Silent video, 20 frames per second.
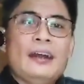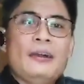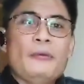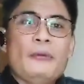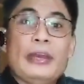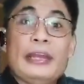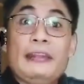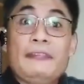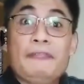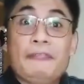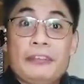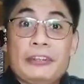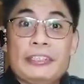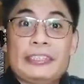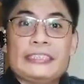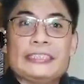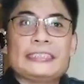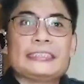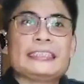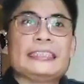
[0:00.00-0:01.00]
Well,
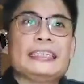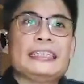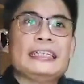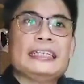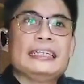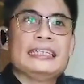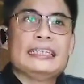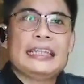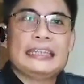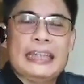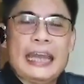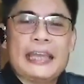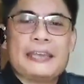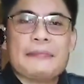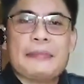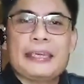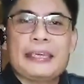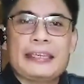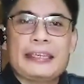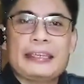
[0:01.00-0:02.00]
first, the
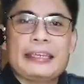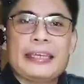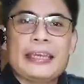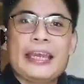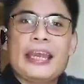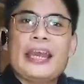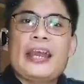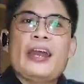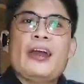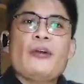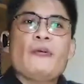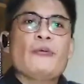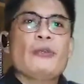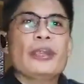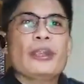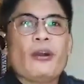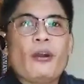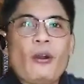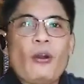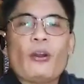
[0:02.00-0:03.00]
timing.
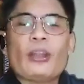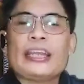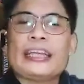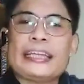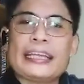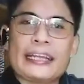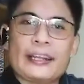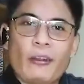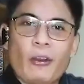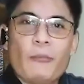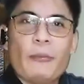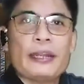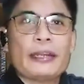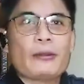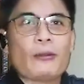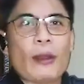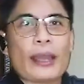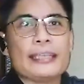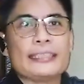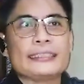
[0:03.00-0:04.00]
We're all in a global
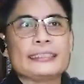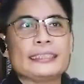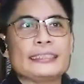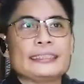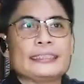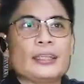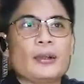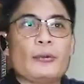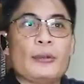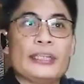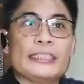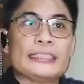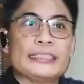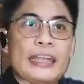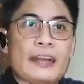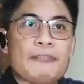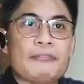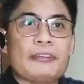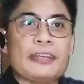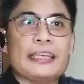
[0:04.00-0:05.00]
crisis where
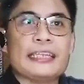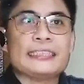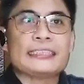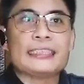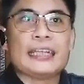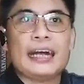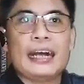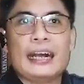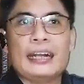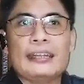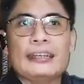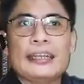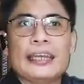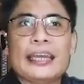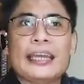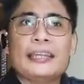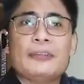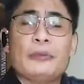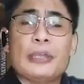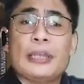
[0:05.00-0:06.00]
sufferings are
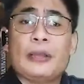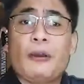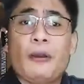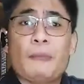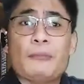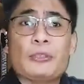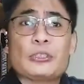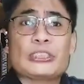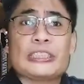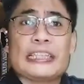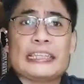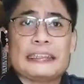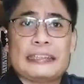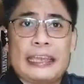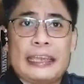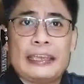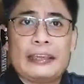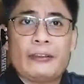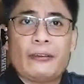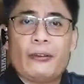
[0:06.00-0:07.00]
and will obviously
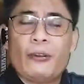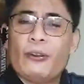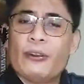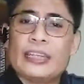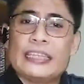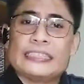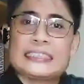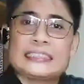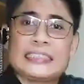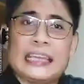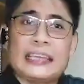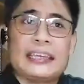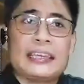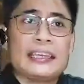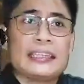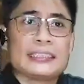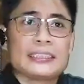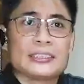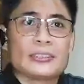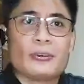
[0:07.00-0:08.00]
take or is
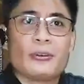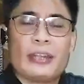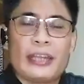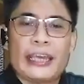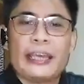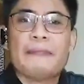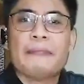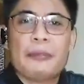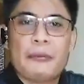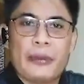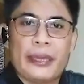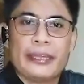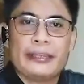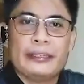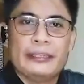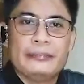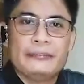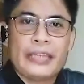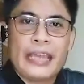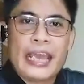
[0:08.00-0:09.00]
taking its toll everywhere.
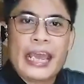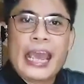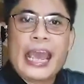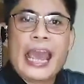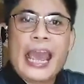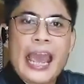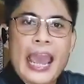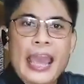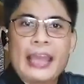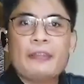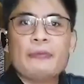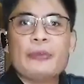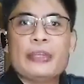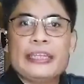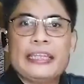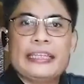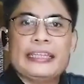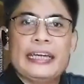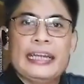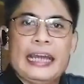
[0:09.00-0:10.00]
And we
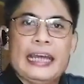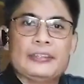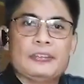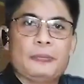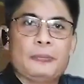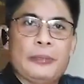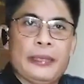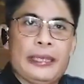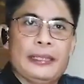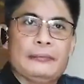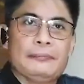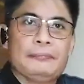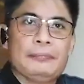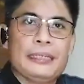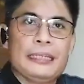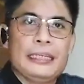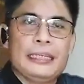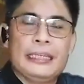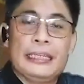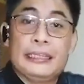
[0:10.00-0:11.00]
need a lot of help
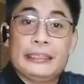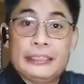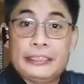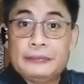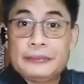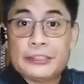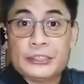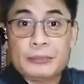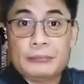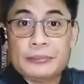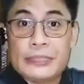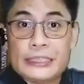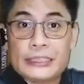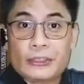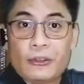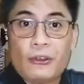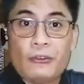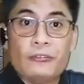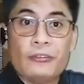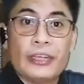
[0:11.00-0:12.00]
in terms of
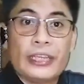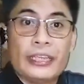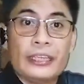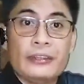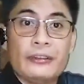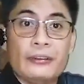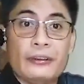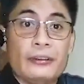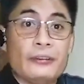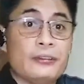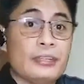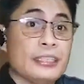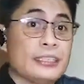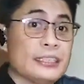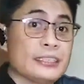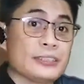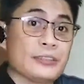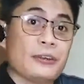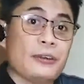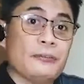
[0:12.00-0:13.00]
discovering or
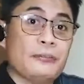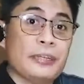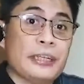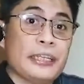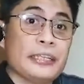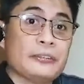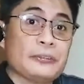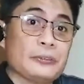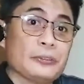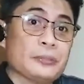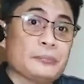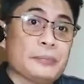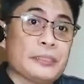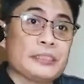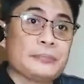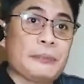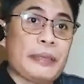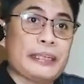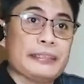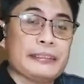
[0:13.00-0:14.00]
rediscovering truth
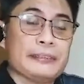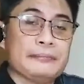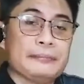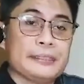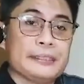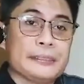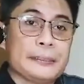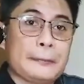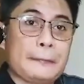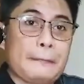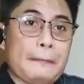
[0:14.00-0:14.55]
perspectives.